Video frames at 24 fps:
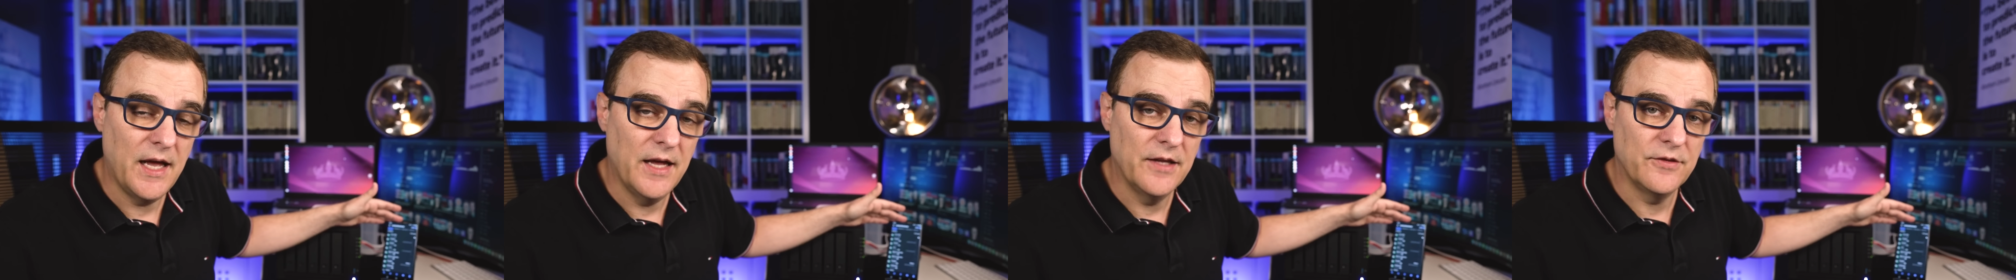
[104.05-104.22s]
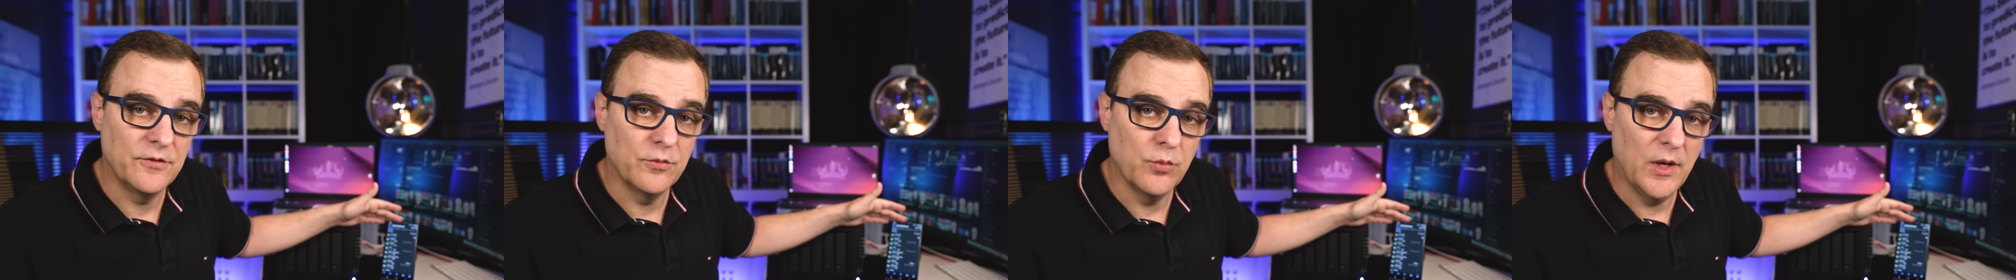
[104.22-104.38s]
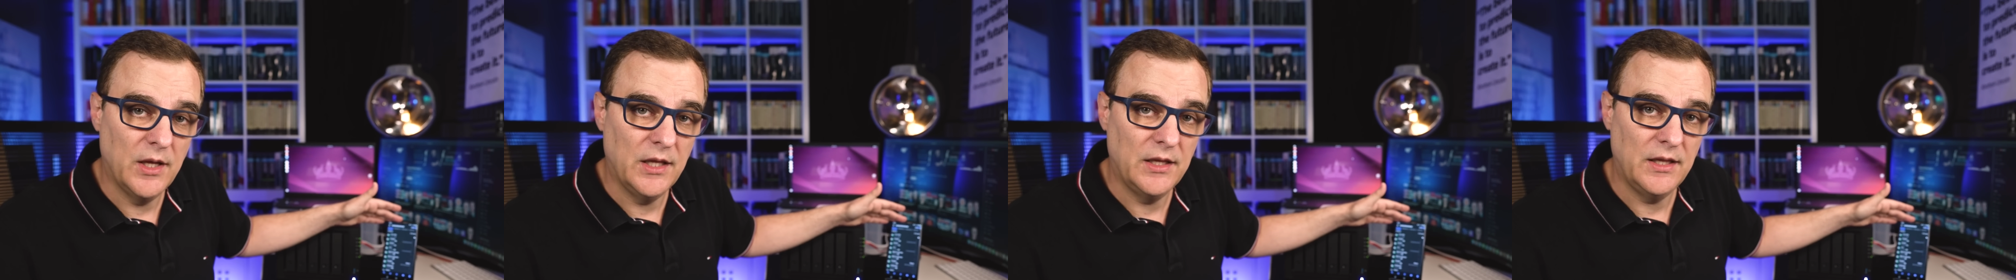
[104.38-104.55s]

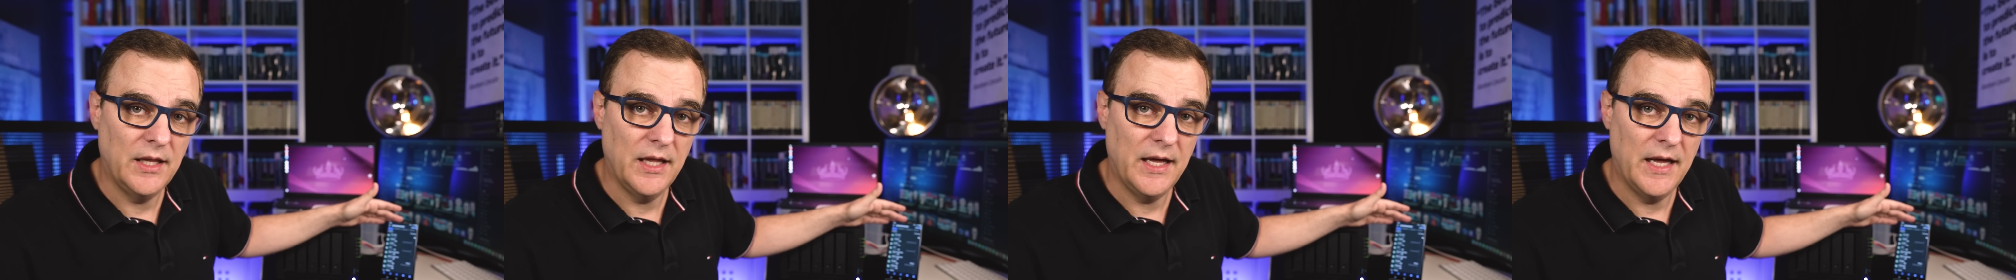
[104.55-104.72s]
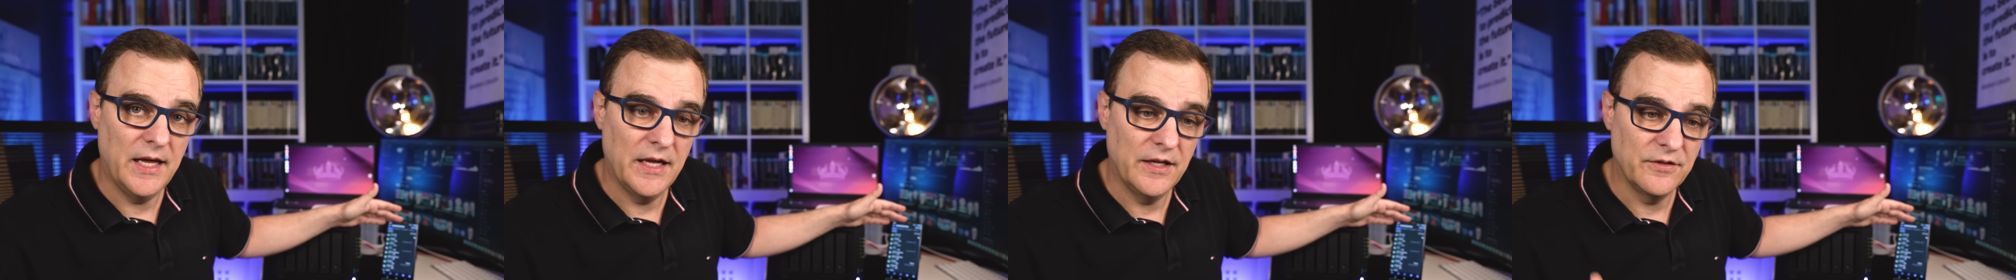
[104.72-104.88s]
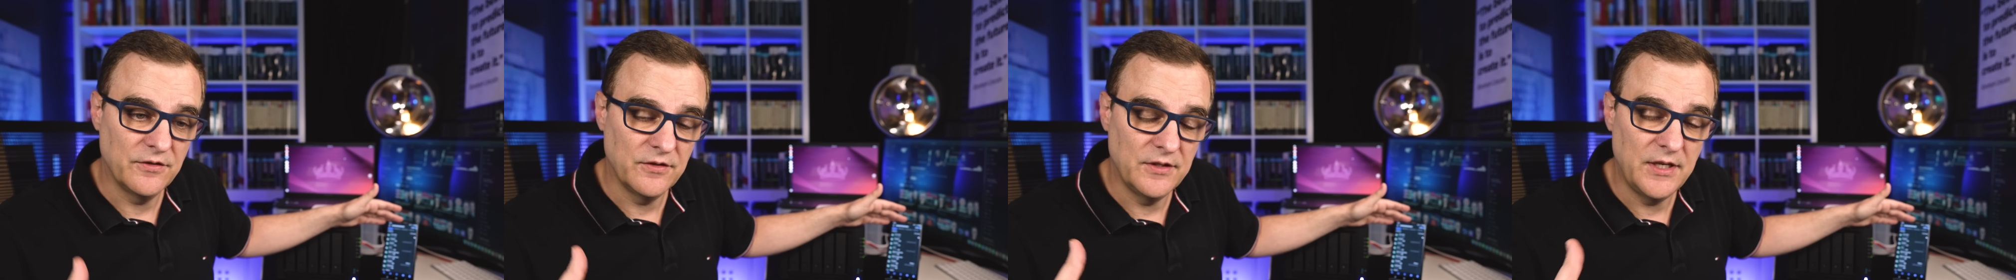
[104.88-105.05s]
as well
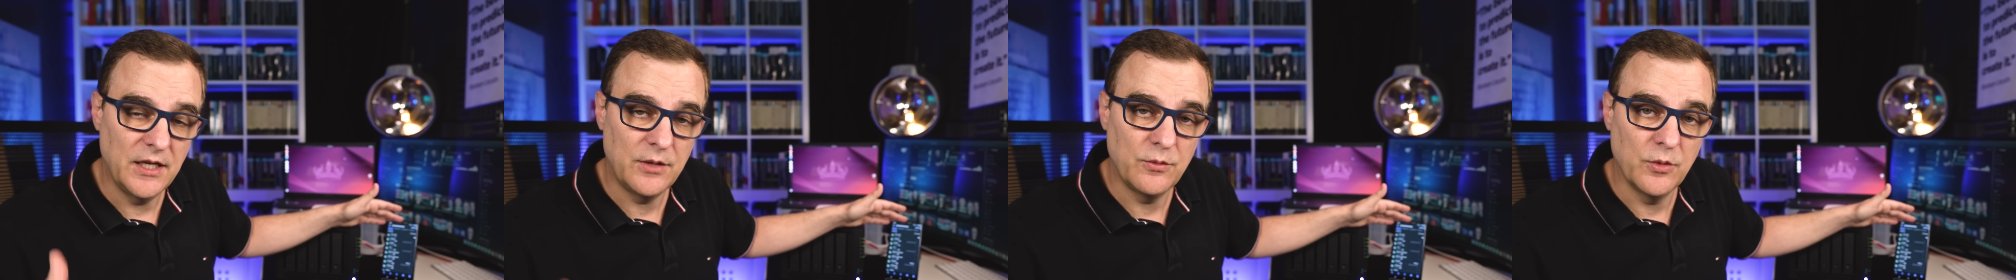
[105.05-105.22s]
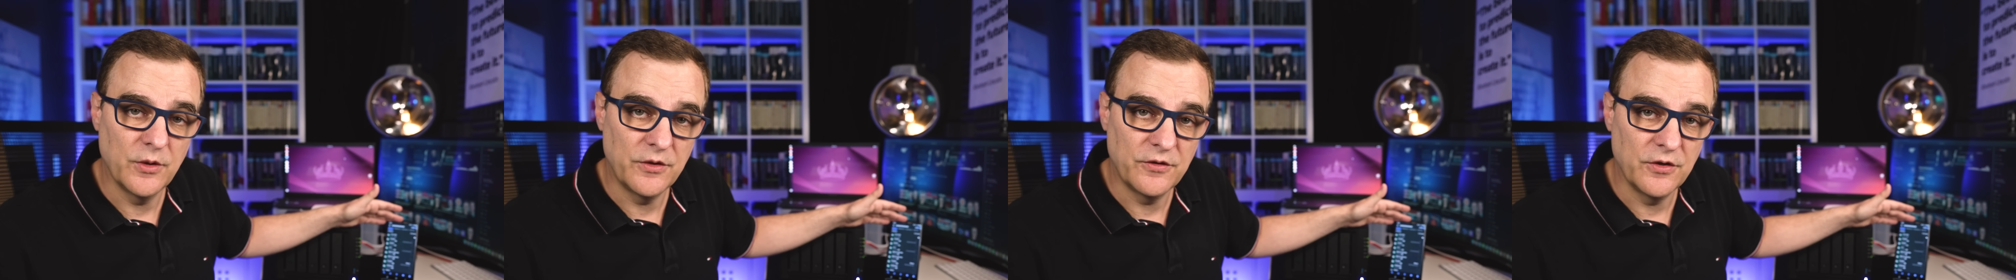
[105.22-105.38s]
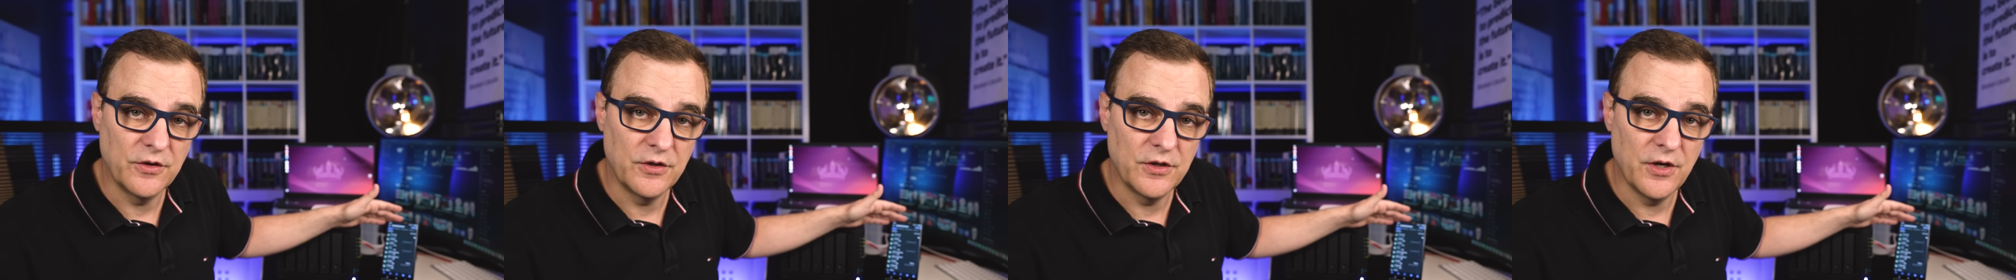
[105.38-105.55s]
as
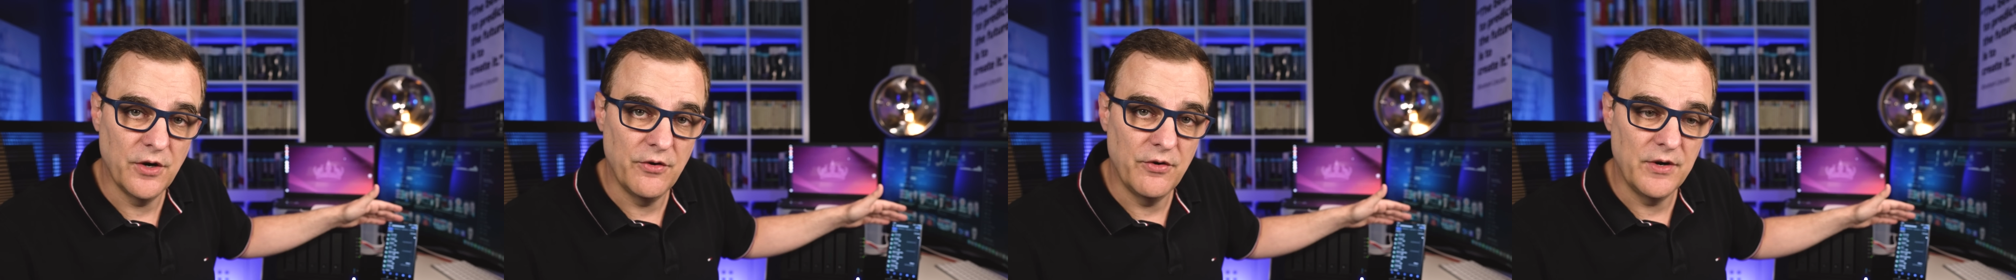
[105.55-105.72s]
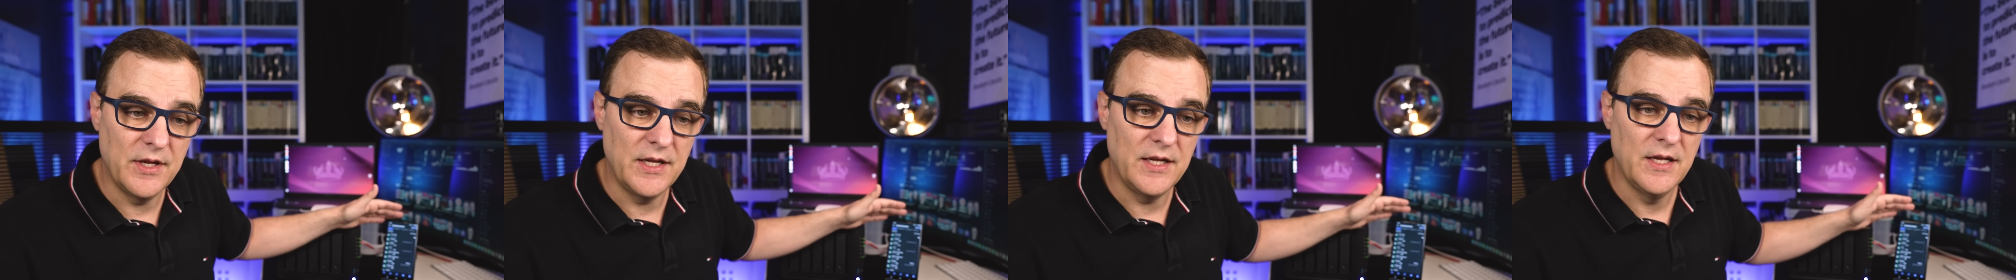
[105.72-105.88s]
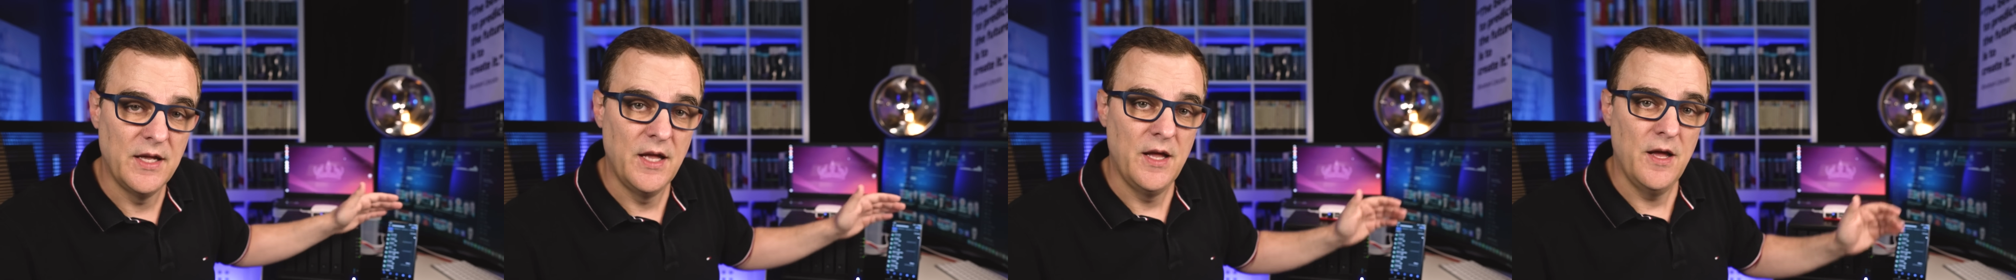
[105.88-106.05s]
network
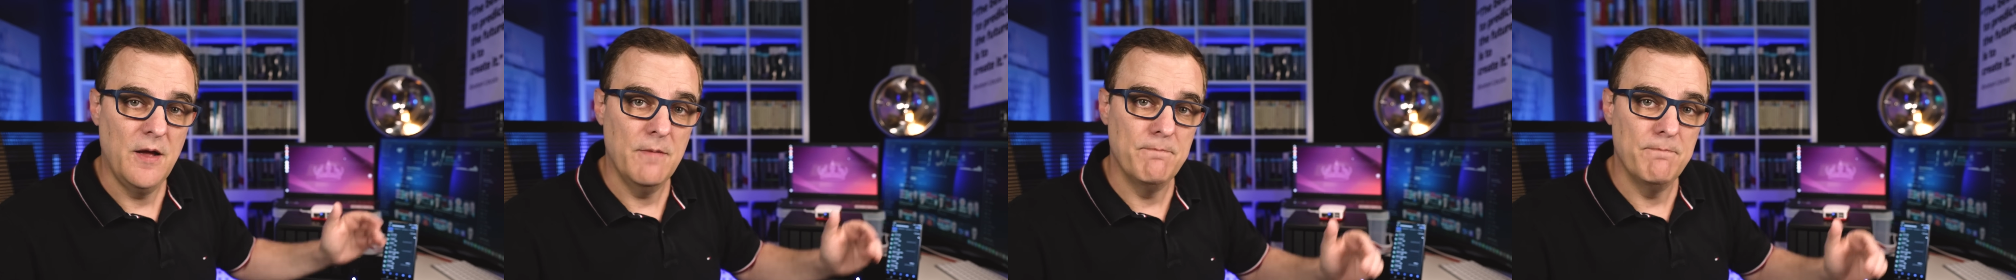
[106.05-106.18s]
security